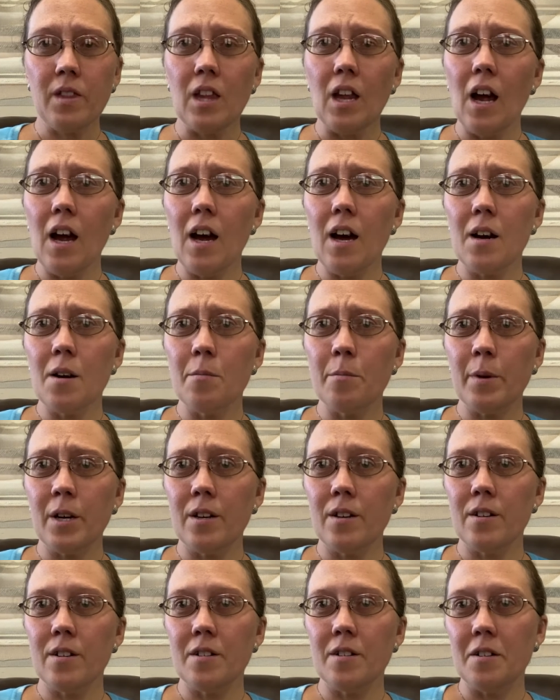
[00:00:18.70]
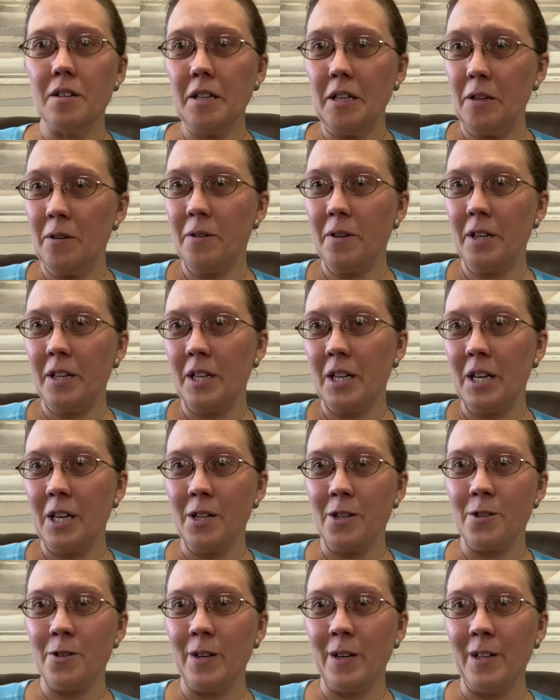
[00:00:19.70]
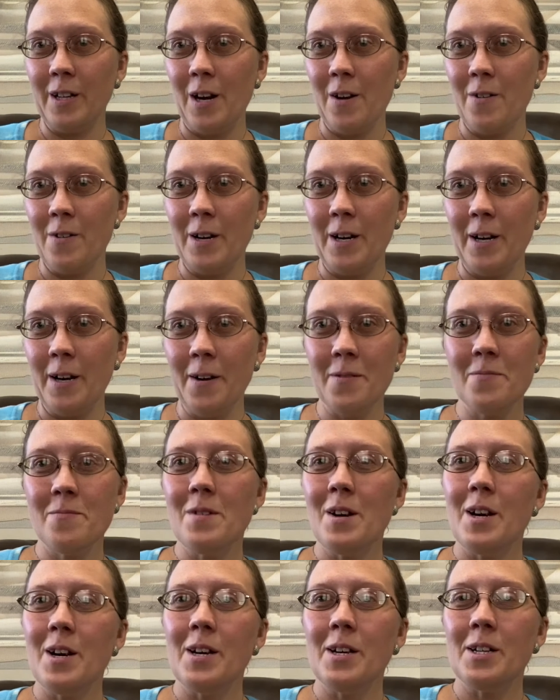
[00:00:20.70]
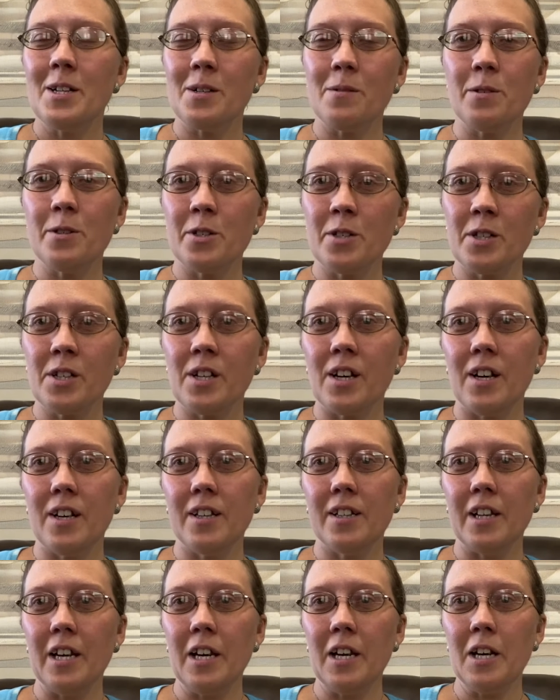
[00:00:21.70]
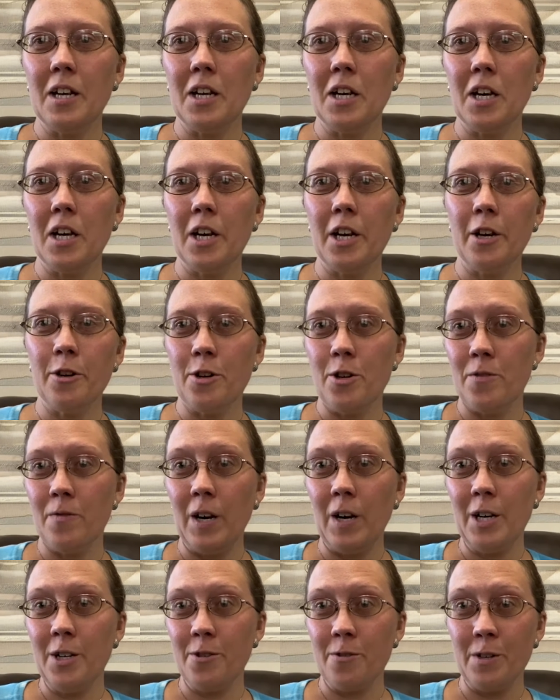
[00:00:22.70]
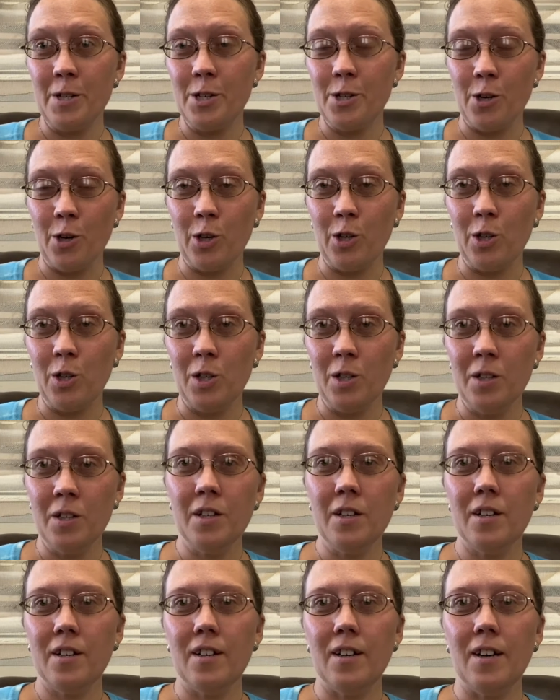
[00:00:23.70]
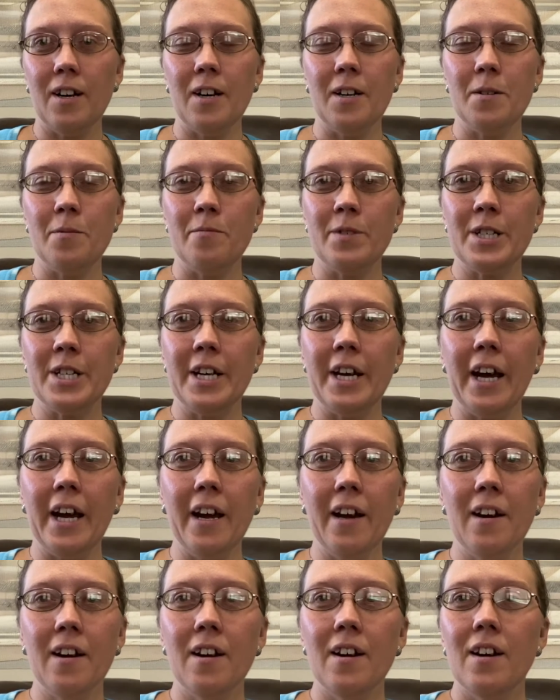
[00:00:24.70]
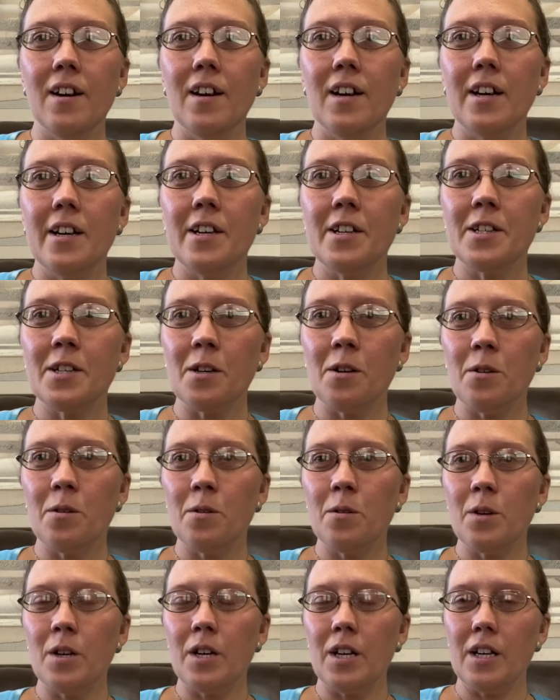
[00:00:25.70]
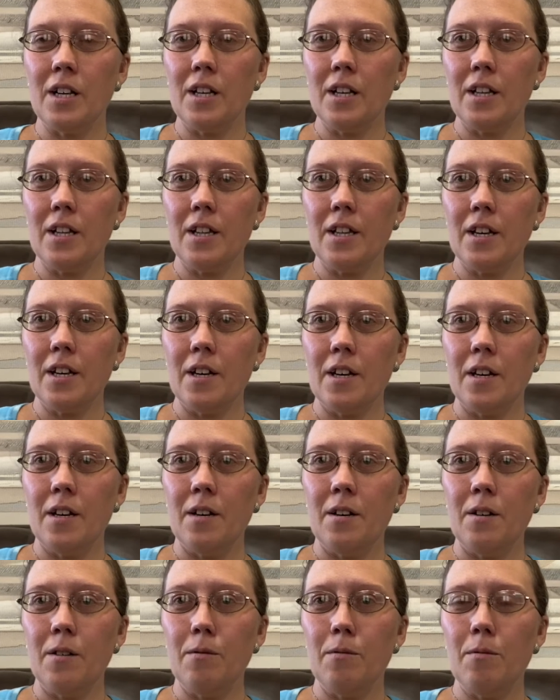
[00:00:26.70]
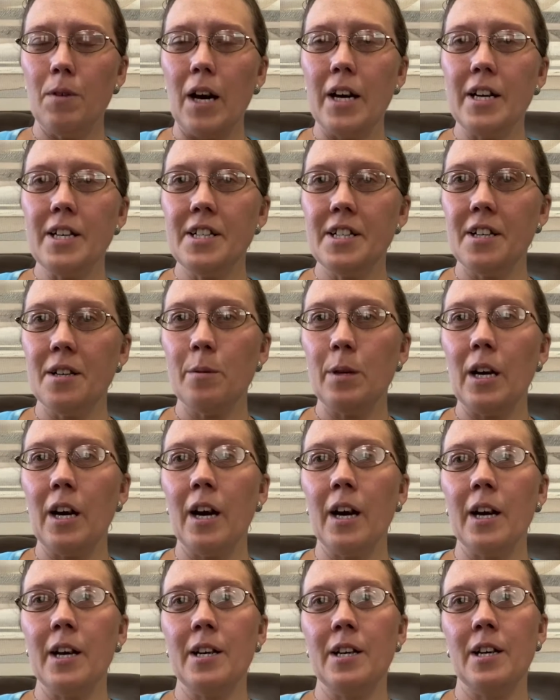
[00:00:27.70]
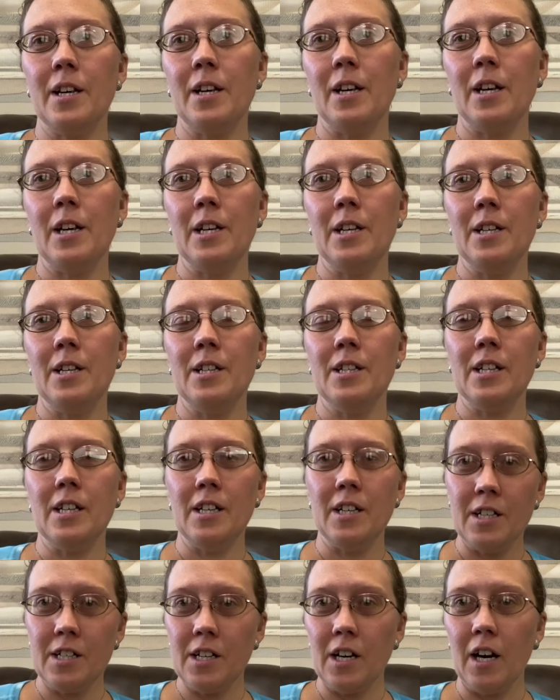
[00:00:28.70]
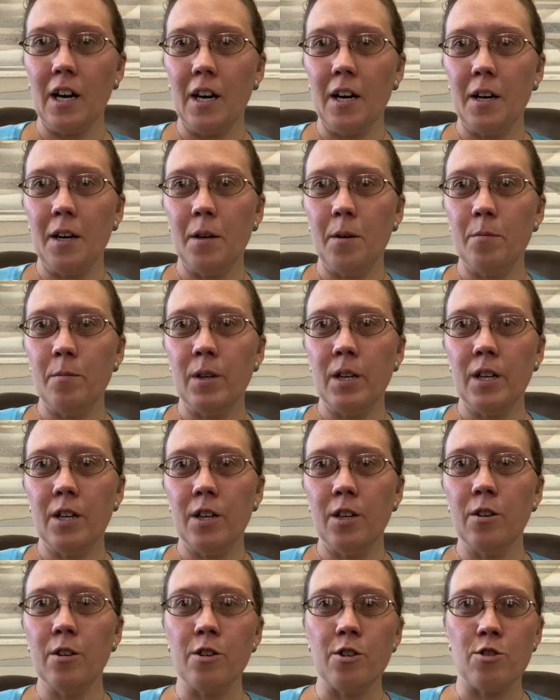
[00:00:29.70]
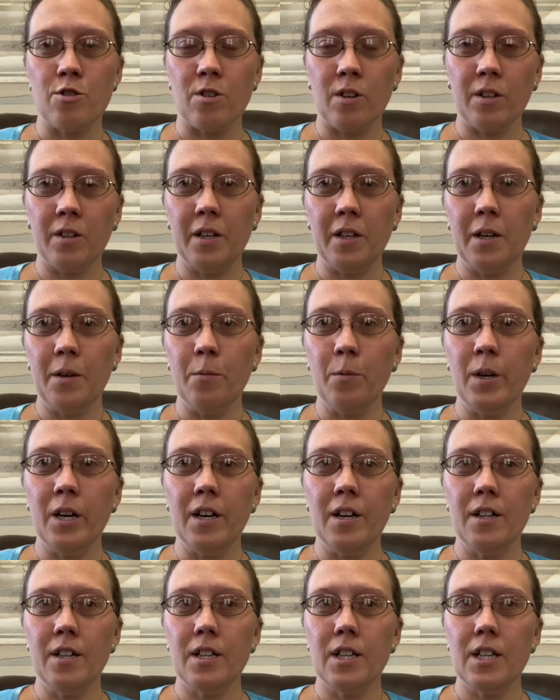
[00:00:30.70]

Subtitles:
but you don't need the history on that right now. So we'll just call it the Inner Advisory Circle today. So the idea behind it is anytime you're struggling with